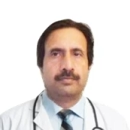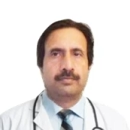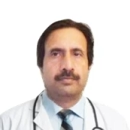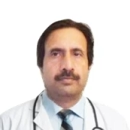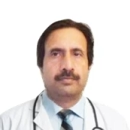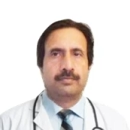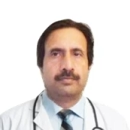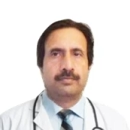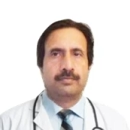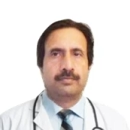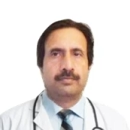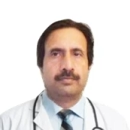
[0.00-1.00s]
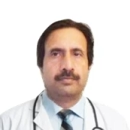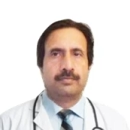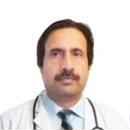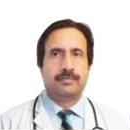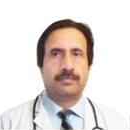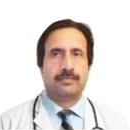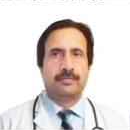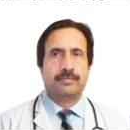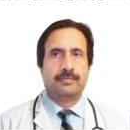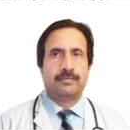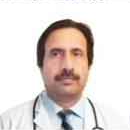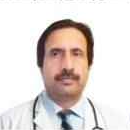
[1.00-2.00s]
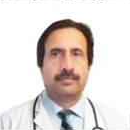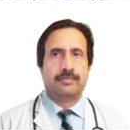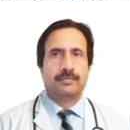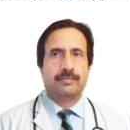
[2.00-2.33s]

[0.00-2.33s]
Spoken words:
[no speech]